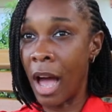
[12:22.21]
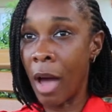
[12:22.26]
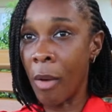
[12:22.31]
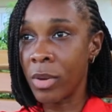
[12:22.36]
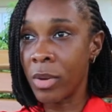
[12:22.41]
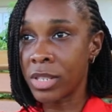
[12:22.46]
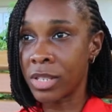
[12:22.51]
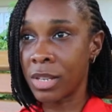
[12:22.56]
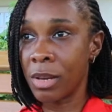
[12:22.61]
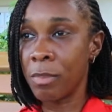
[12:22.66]
I
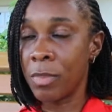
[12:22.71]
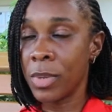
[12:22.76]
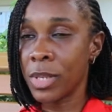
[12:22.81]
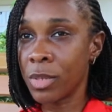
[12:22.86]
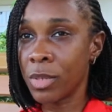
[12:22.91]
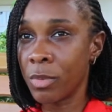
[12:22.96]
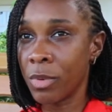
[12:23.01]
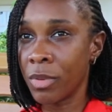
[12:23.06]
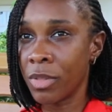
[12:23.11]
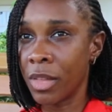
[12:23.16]
was
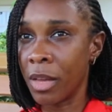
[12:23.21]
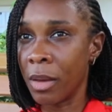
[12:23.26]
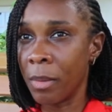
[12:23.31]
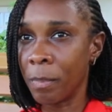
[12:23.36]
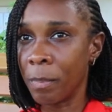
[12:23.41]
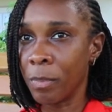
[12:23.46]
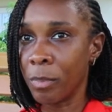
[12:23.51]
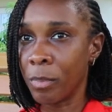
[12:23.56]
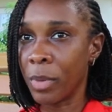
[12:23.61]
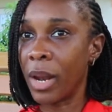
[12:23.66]
competing with
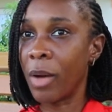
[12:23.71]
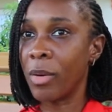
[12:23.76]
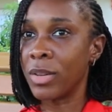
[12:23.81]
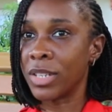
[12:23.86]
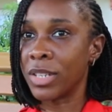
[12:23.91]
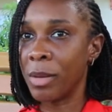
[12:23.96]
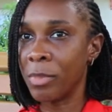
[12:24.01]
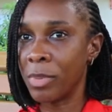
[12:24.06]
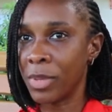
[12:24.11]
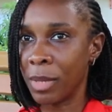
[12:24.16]
them, but I
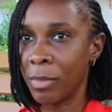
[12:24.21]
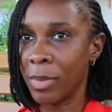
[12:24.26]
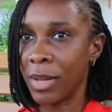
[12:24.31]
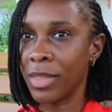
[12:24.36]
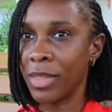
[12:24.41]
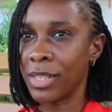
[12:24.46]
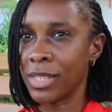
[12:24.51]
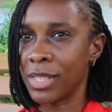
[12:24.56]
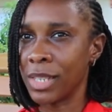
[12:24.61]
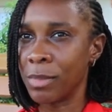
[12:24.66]
was helping them
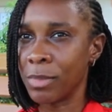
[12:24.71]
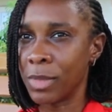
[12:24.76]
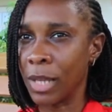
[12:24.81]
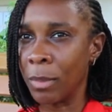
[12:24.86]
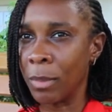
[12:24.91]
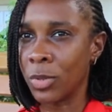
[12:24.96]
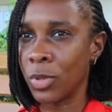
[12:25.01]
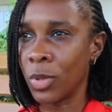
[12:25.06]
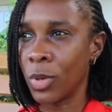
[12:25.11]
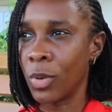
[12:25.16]
at the same
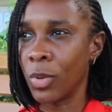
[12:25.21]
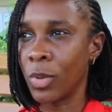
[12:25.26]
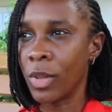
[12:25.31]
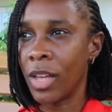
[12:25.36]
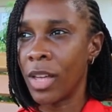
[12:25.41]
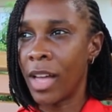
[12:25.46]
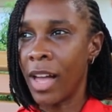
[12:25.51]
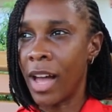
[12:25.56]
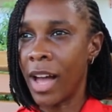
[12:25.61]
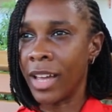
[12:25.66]
time. So
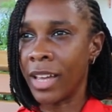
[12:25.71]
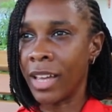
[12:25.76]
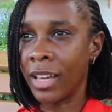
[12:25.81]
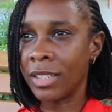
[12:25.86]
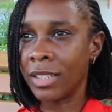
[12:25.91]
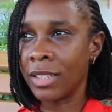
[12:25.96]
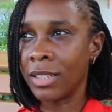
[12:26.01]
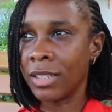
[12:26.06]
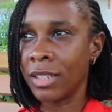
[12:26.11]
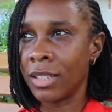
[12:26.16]
I
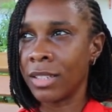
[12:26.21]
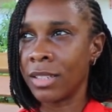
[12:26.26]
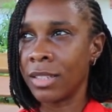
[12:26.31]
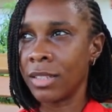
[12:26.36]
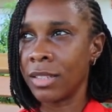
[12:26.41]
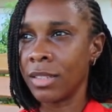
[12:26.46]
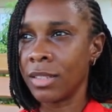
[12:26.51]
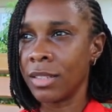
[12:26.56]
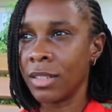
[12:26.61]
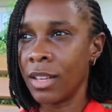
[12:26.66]
guess it's,
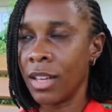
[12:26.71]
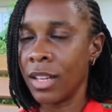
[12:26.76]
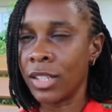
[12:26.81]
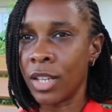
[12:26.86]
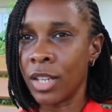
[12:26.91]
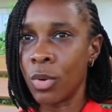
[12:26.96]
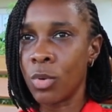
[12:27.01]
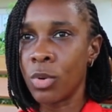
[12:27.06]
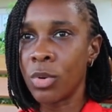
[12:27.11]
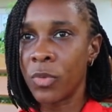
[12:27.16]
it's,
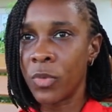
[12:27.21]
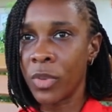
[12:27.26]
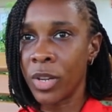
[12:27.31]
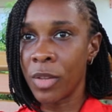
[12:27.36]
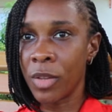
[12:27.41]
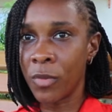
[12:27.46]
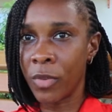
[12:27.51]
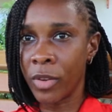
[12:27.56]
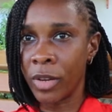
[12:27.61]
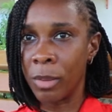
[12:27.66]
it's a good
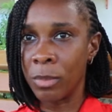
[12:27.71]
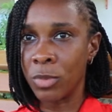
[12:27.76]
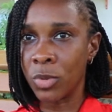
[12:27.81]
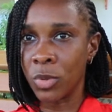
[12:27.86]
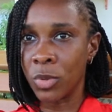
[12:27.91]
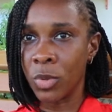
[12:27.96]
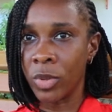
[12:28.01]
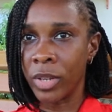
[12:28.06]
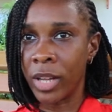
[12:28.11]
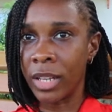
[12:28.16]
feeling for them
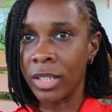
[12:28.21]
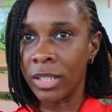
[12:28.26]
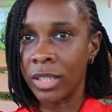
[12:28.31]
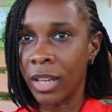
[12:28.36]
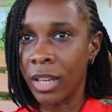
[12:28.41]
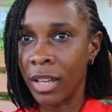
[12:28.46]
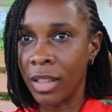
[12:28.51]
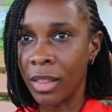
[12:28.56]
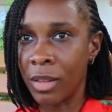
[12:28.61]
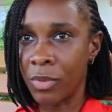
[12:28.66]
to know that,
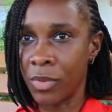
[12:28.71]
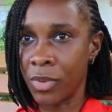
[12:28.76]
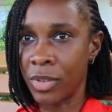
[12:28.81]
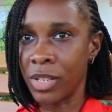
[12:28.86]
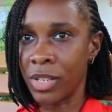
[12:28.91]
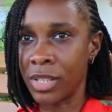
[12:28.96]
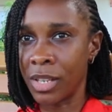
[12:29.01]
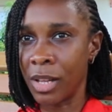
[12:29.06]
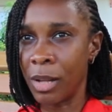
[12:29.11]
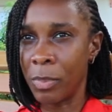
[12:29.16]
yeah,
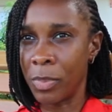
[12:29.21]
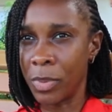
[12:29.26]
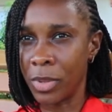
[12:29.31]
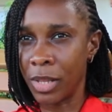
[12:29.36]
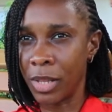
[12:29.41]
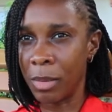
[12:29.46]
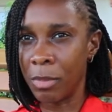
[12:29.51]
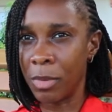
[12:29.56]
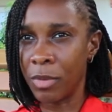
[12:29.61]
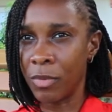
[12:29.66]
Levern is
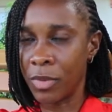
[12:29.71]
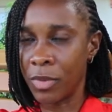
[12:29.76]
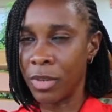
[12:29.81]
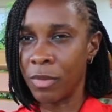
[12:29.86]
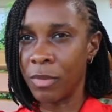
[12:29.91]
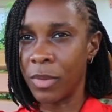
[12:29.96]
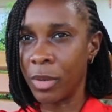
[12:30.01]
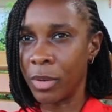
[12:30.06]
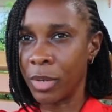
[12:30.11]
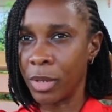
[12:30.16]
helping them, even
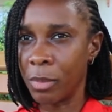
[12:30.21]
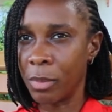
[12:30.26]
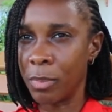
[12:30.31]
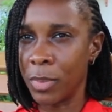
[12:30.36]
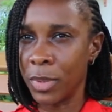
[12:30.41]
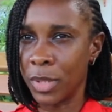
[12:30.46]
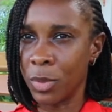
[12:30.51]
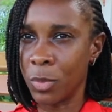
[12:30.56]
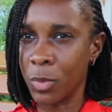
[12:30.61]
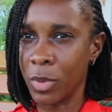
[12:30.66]
if they're
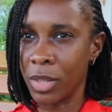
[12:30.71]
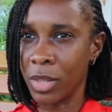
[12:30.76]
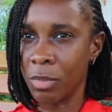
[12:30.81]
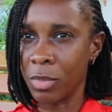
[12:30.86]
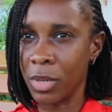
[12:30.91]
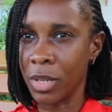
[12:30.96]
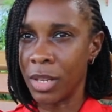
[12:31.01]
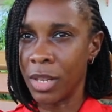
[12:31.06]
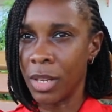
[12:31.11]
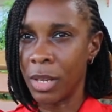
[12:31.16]
competing with
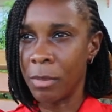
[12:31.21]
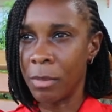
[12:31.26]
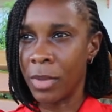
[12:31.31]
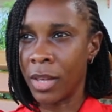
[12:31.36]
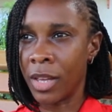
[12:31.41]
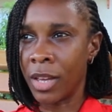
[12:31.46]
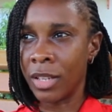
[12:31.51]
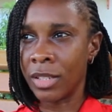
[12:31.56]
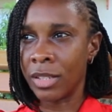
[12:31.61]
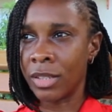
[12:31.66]
me.
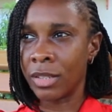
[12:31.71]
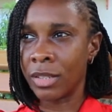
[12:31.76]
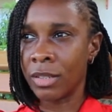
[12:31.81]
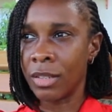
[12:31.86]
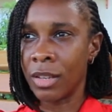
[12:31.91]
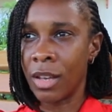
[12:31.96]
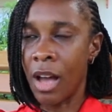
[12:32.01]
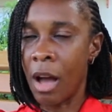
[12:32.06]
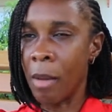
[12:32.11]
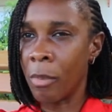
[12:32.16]
Because
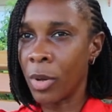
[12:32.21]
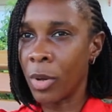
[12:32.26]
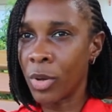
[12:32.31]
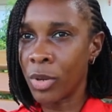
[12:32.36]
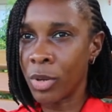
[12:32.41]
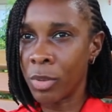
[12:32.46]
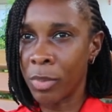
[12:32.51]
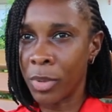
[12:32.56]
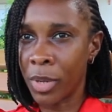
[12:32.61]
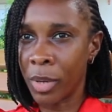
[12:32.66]
I'm not
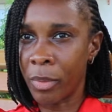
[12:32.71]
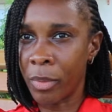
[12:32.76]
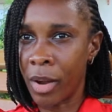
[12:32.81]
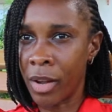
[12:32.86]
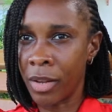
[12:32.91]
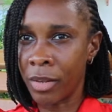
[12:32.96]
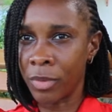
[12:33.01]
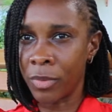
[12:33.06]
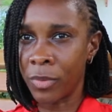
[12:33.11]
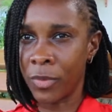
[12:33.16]
going to be
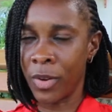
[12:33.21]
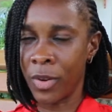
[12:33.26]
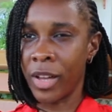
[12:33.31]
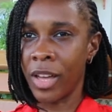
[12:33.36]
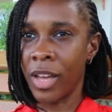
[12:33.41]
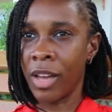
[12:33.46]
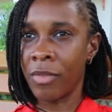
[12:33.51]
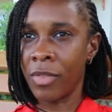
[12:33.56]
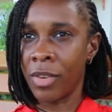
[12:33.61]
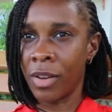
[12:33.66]
around
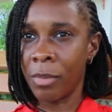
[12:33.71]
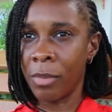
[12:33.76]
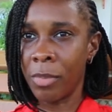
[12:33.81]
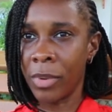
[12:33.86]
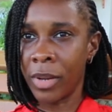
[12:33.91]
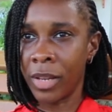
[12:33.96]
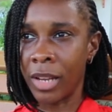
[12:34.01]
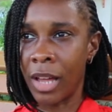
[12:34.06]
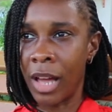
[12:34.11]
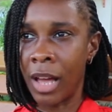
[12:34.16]
forever,
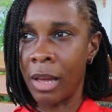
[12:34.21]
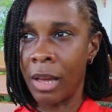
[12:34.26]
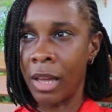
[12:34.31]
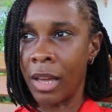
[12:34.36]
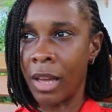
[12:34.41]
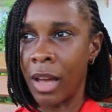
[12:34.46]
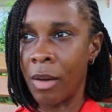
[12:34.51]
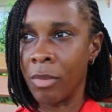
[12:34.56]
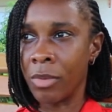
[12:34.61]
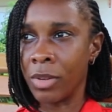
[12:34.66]
but
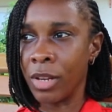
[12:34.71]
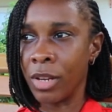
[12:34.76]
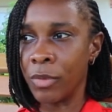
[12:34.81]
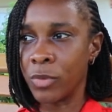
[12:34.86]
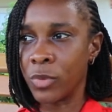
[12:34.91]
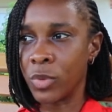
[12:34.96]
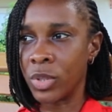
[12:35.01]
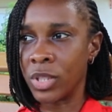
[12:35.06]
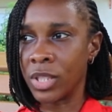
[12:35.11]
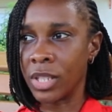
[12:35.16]
I, I would
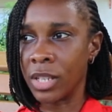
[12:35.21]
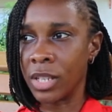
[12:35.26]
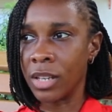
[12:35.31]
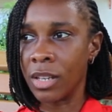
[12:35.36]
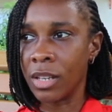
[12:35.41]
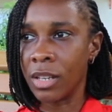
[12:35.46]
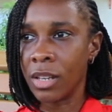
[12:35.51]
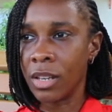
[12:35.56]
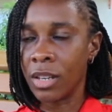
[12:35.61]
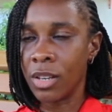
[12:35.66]
love to
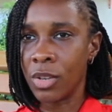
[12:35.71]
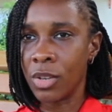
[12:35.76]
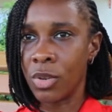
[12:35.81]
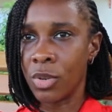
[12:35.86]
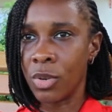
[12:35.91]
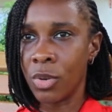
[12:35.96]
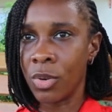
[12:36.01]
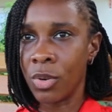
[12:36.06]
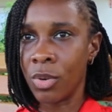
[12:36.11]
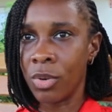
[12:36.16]
see,
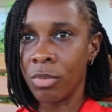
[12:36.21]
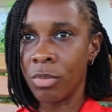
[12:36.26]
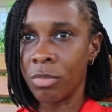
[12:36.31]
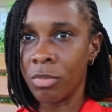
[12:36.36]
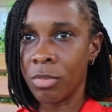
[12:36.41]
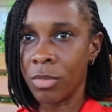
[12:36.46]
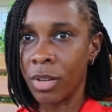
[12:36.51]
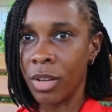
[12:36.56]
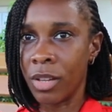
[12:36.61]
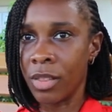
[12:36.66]
you know,
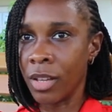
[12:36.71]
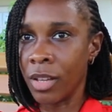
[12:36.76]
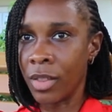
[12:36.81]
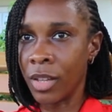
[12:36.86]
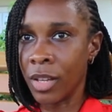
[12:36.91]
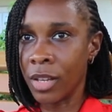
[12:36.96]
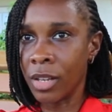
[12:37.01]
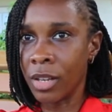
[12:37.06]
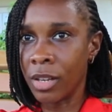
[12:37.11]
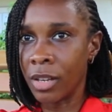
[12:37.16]

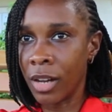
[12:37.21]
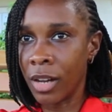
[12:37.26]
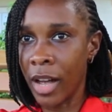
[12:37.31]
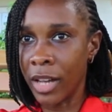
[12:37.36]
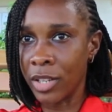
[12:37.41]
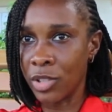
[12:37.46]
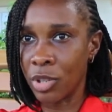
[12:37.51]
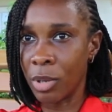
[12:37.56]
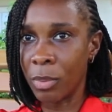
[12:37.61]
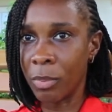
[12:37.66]
another young
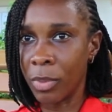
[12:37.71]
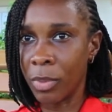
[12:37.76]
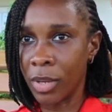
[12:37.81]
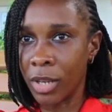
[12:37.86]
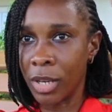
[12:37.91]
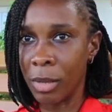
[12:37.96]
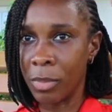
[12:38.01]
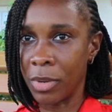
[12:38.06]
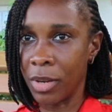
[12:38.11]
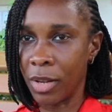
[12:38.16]
high jumper
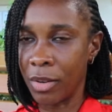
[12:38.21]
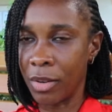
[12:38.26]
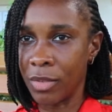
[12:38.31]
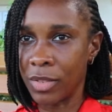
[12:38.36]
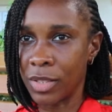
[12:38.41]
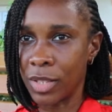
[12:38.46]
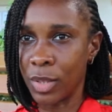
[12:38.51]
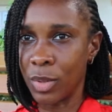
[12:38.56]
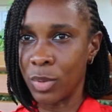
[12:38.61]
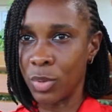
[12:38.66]
coming out
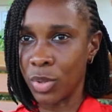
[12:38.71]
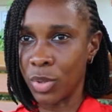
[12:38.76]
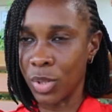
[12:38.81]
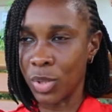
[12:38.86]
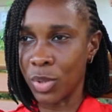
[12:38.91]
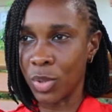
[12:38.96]
of St. Lucia.